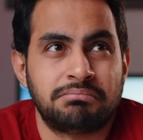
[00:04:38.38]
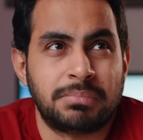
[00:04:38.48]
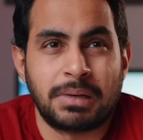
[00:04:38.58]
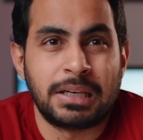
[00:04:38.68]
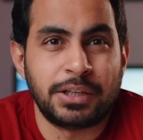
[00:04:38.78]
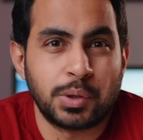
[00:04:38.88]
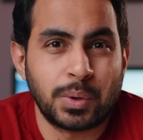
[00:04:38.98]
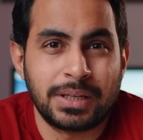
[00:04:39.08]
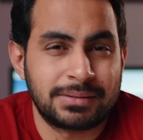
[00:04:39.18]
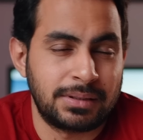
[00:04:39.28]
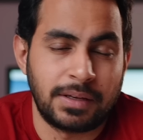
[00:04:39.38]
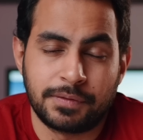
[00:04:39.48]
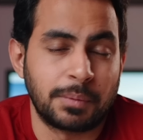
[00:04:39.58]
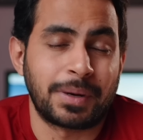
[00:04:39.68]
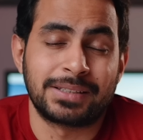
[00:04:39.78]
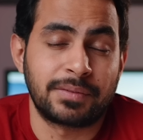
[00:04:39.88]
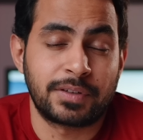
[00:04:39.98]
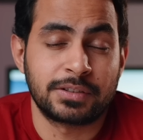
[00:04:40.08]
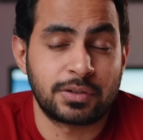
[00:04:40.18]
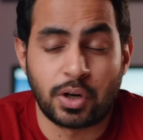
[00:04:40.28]
in US, if the price
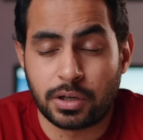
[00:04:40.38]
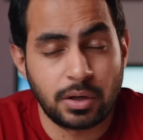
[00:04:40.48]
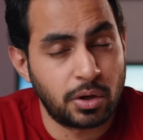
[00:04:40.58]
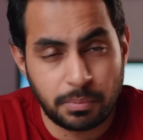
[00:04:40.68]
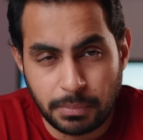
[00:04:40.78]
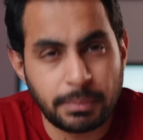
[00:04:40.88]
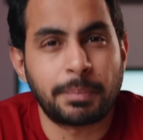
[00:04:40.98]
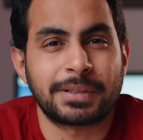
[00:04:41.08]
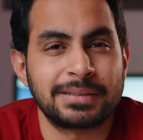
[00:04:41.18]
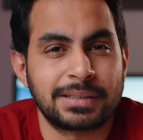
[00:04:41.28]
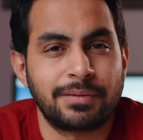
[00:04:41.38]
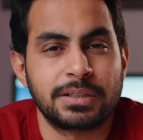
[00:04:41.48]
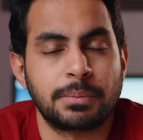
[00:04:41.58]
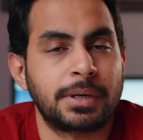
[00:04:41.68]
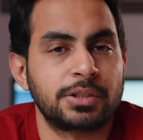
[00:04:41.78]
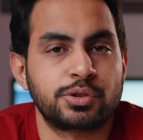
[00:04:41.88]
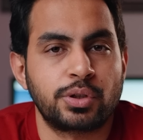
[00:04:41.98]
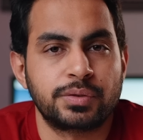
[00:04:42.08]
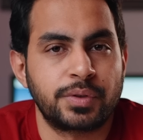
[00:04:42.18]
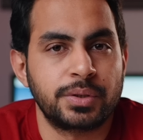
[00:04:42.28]
difference is not a lot, maybe Pixel 7 is a better
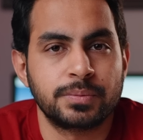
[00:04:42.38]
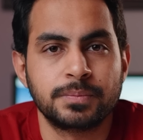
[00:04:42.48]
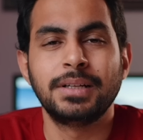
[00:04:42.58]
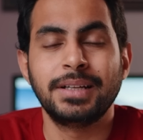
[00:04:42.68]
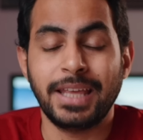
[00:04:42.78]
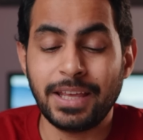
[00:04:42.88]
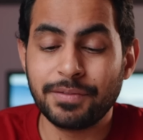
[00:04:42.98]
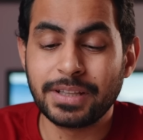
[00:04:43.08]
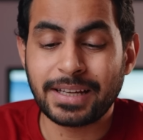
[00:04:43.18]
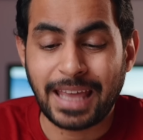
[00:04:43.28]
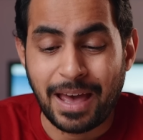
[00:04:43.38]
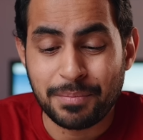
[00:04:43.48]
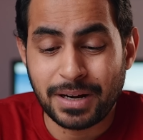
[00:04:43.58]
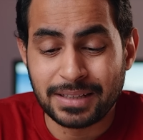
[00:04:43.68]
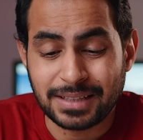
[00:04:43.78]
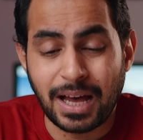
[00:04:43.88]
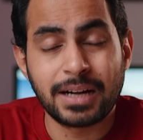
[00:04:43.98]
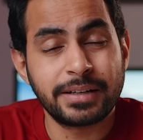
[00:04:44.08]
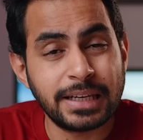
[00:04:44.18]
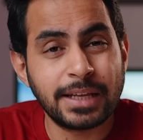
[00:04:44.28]
choice for you. Even the cameras are
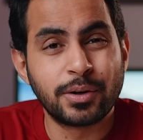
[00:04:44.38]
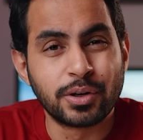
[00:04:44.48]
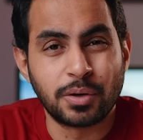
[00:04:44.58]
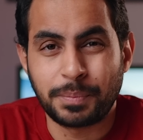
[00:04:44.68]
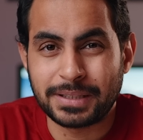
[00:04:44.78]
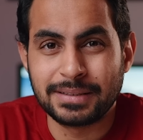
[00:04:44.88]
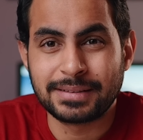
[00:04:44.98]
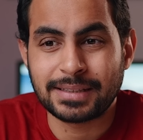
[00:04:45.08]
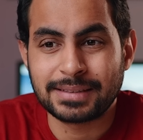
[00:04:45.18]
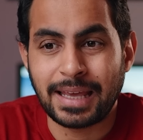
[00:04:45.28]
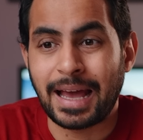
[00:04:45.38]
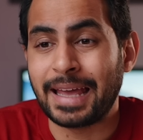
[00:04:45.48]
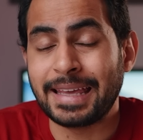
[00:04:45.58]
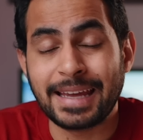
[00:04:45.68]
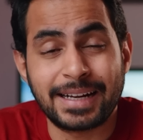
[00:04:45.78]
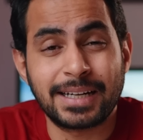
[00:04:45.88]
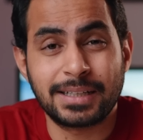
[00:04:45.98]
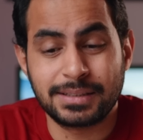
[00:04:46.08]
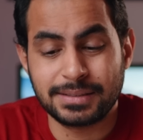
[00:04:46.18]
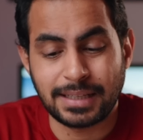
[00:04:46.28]
really good on Pixel 6a. I get
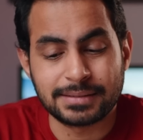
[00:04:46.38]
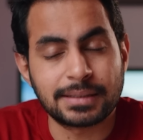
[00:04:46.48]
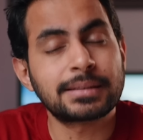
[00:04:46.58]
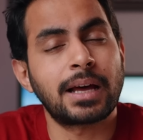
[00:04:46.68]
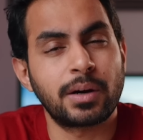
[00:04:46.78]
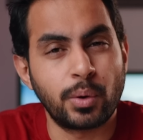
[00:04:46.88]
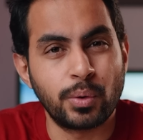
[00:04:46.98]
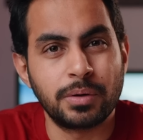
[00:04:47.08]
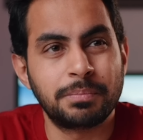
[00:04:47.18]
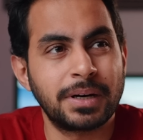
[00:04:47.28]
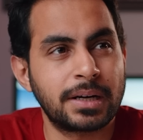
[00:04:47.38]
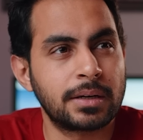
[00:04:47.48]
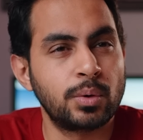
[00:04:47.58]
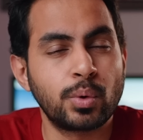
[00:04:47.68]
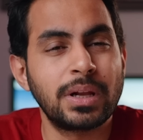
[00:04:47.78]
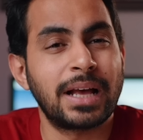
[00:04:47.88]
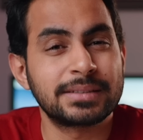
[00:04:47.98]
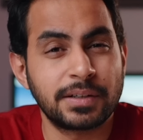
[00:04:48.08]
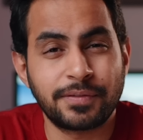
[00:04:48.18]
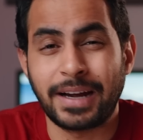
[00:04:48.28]
it, the sensors are old, but Google
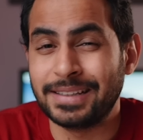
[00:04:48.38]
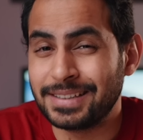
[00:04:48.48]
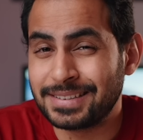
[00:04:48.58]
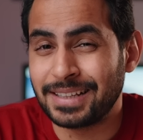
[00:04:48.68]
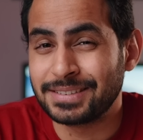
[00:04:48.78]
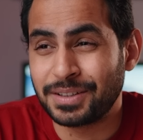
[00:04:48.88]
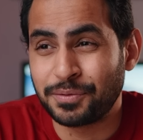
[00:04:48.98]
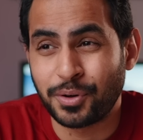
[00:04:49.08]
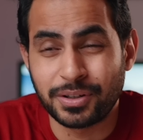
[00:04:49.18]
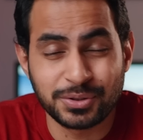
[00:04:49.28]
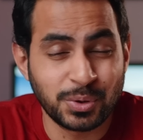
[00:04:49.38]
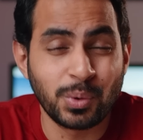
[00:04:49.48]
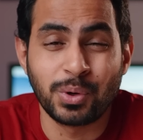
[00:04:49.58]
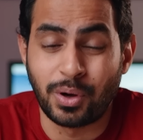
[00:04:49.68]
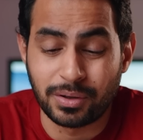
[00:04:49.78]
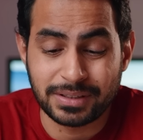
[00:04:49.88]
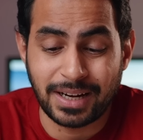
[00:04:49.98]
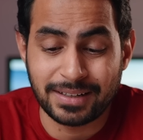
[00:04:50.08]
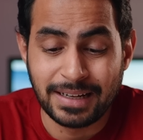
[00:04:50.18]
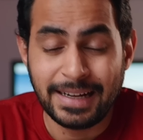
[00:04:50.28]
has refined the sensor for so long
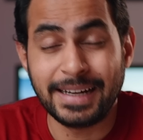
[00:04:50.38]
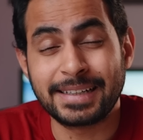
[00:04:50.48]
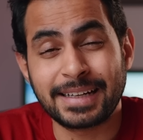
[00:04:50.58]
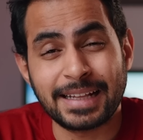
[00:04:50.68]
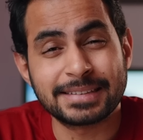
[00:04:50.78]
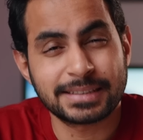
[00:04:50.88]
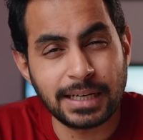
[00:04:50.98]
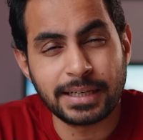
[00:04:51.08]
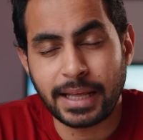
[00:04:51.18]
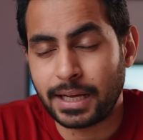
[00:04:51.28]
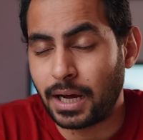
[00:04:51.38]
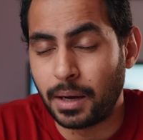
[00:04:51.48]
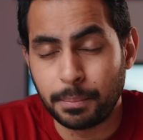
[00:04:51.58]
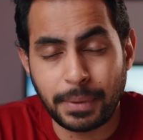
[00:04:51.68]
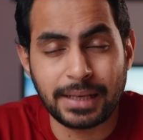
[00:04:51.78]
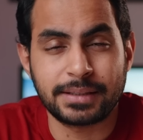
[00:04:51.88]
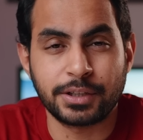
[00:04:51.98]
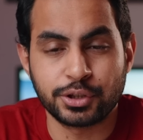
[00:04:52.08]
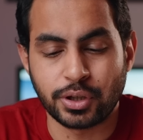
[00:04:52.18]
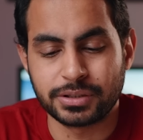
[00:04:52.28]
that it can still take amazing
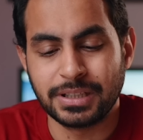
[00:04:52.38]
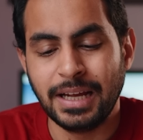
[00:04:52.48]
shots.